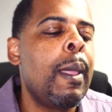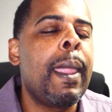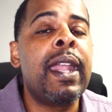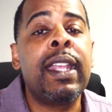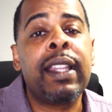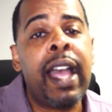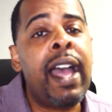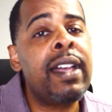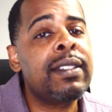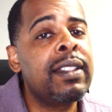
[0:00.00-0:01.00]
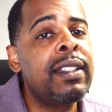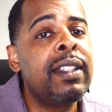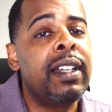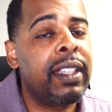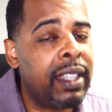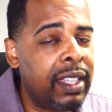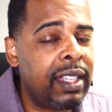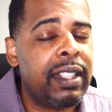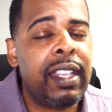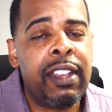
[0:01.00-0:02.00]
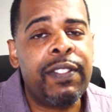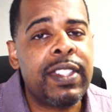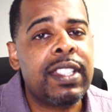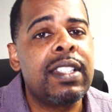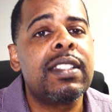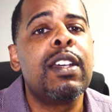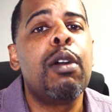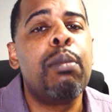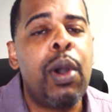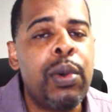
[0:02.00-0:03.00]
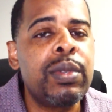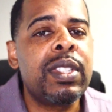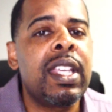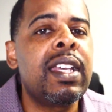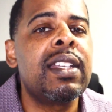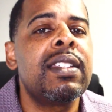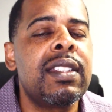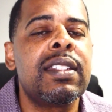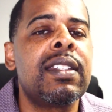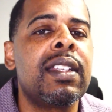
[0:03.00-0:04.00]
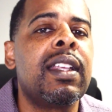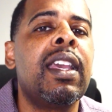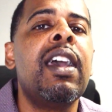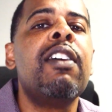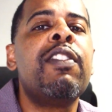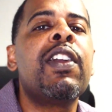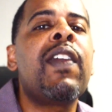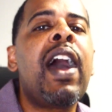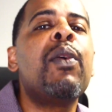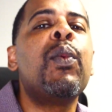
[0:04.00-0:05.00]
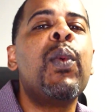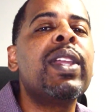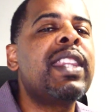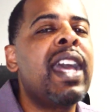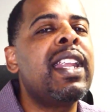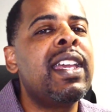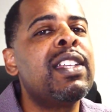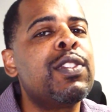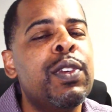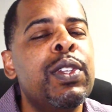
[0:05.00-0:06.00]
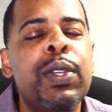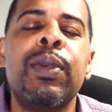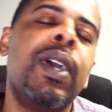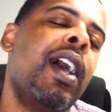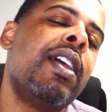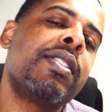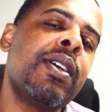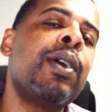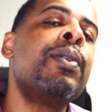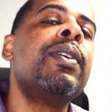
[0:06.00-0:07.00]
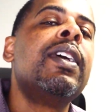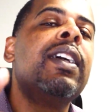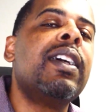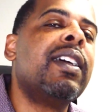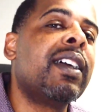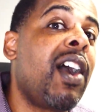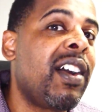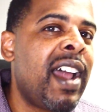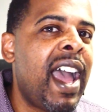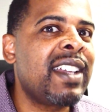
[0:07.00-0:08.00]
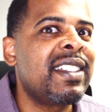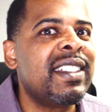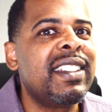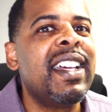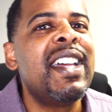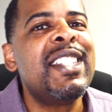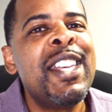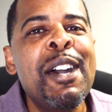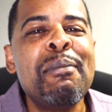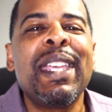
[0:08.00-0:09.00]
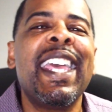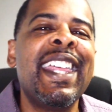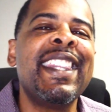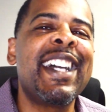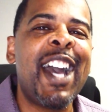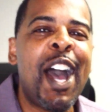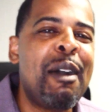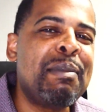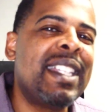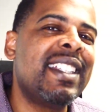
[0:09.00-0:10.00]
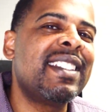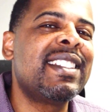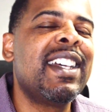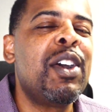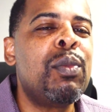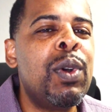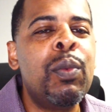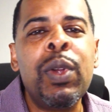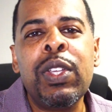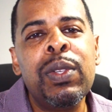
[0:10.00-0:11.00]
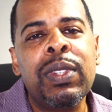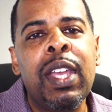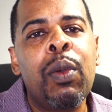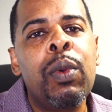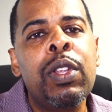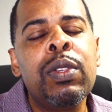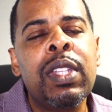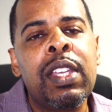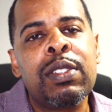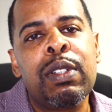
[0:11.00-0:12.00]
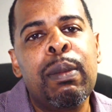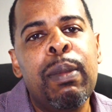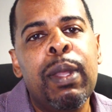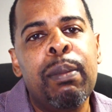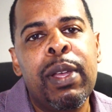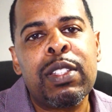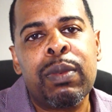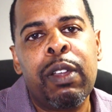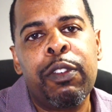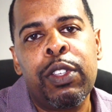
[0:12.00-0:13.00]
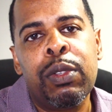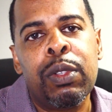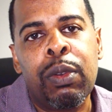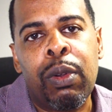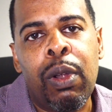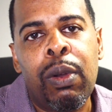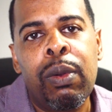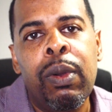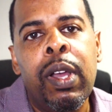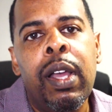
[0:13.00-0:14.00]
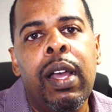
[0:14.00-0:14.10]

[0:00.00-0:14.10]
And then lastly, again, emphasis, posting consistently. Figure out what that is for you. So, call to action. Tell me in the comments, what do you think? What do you think is going to be the best way for you to grow